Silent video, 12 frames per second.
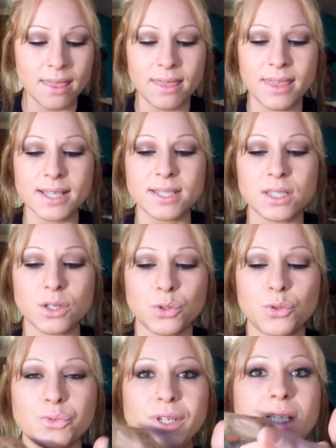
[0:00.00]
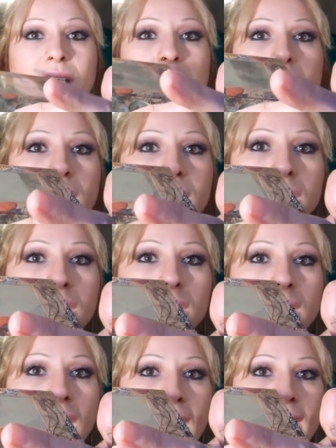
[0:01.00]
this green color,
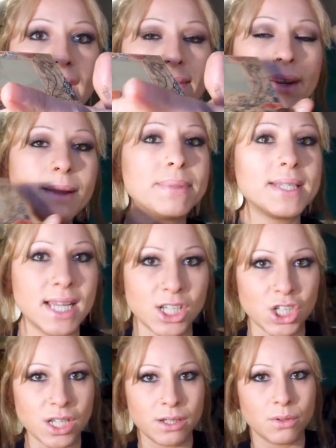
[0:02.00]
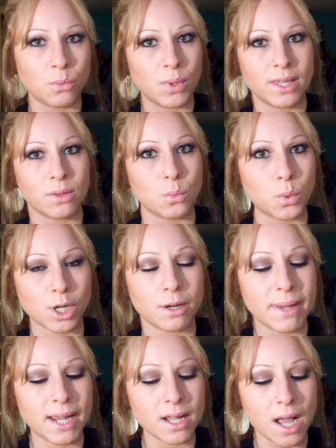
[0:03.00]
I have an obsession with work
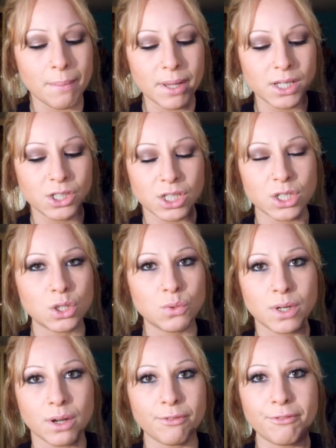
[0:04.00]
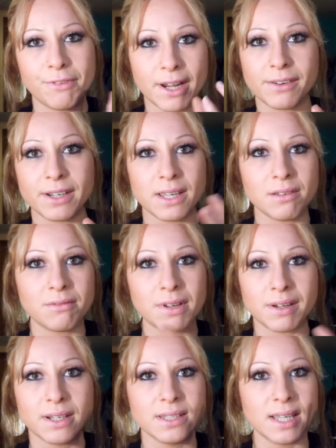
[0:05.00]
makeup, just doing a very
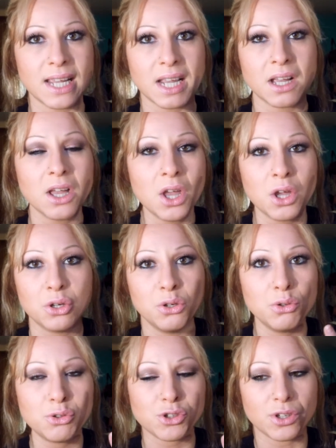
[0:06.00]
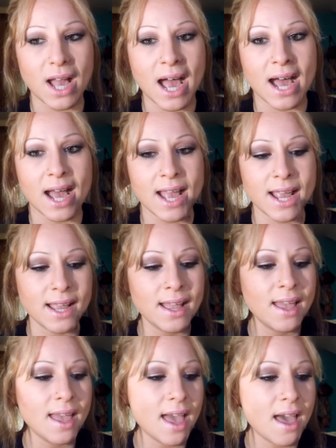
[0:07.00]
like neutral eye,
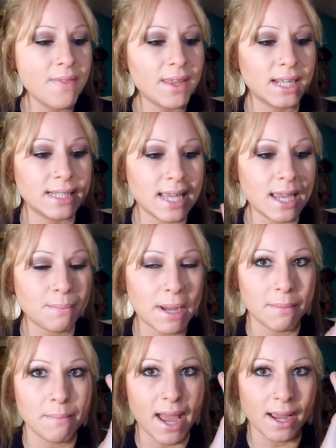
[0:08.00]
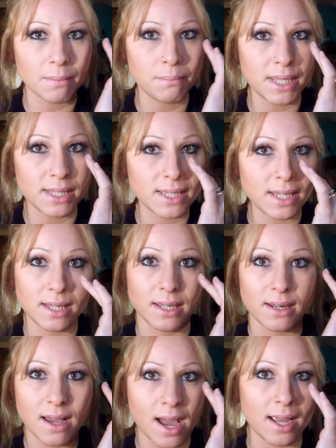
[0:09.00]
and then I take my MAC
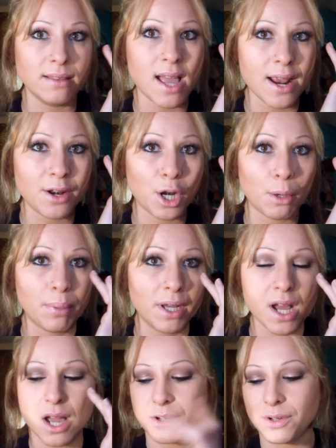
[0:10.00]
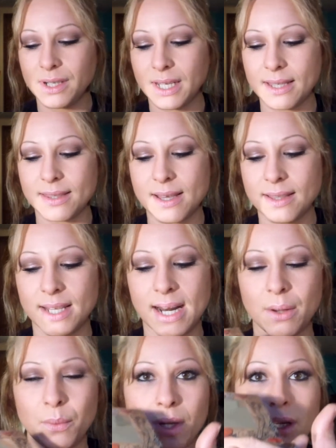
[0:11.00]
Minted eyeliner, put it underneath, and then
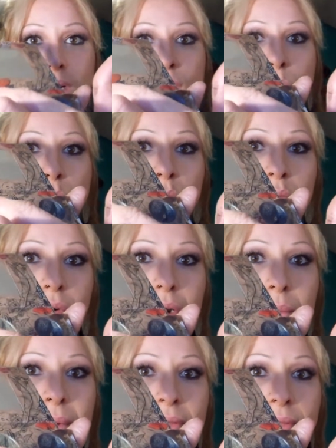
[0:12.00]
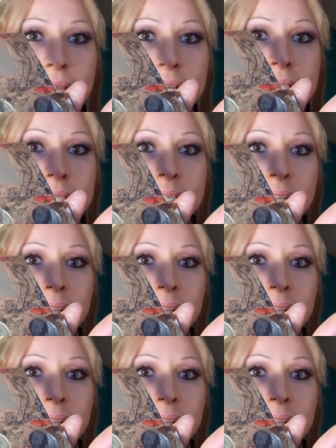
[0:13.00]
I would go over it with this,